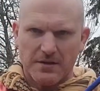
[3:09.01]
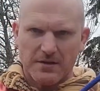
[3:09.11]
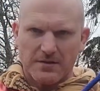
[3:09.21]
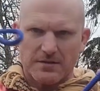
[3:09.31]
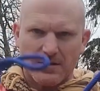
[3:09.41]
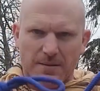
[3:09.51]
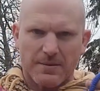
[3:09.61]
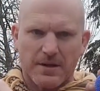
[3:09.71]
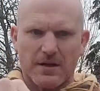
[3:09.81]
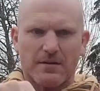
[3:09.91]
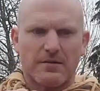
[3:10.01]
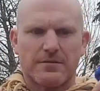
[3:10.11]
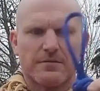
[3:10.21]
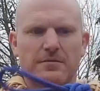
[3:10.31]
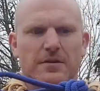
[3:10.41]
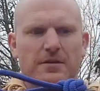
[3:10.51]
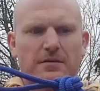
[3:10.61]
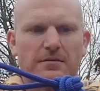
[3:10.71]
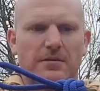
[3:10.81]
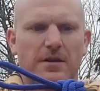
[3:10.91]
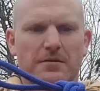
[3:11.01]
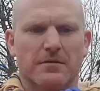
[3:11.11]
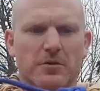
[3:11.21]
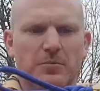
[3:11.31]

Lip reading: stopper knot through the other loop,